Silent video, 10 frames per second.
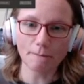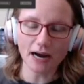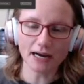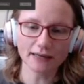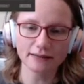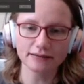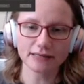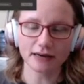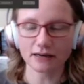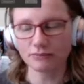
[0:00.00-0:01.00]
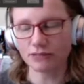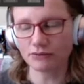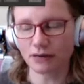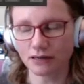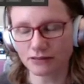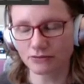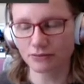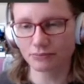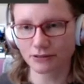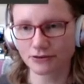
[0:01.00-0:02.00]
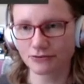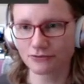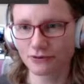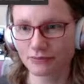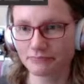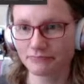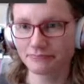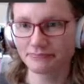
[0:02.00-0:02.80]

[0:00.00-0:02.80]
by the time you got to a protoform.